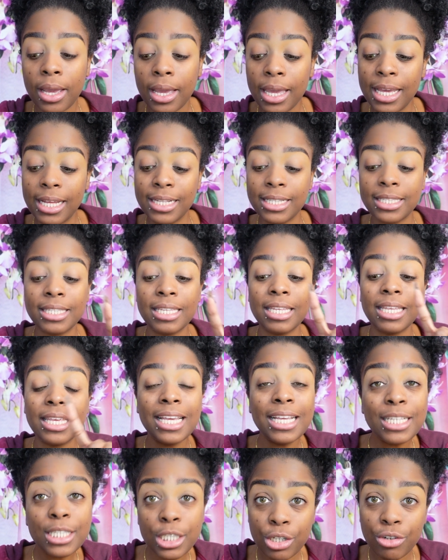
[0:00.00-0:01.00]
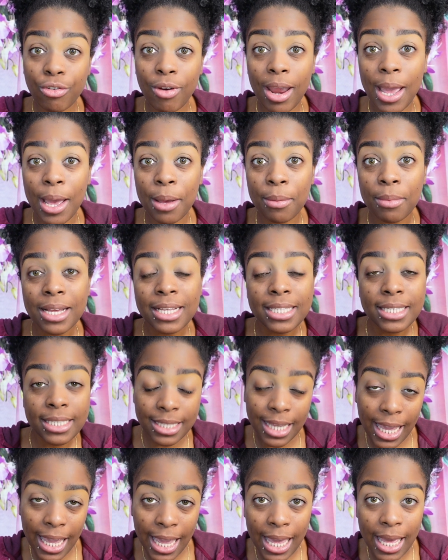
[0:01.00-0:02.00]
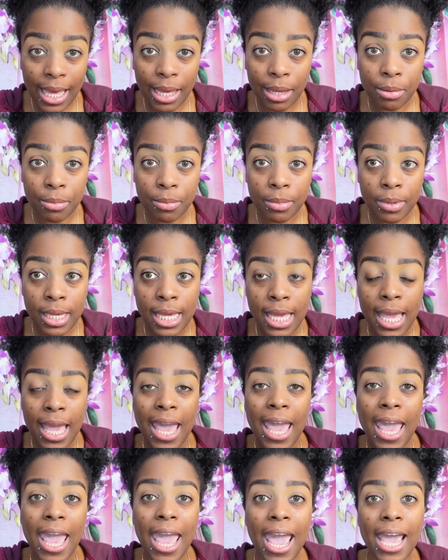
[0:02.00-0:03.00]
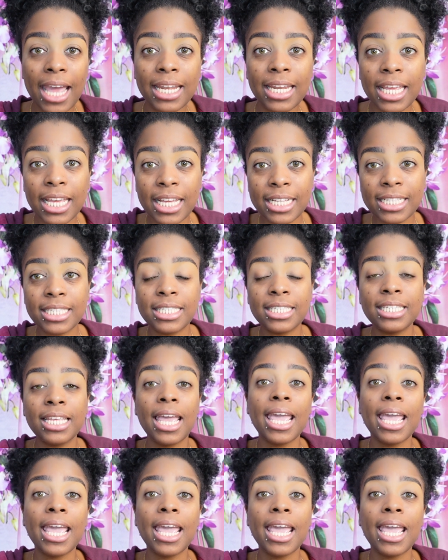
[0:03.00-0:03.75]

it's Instagram scam, and it's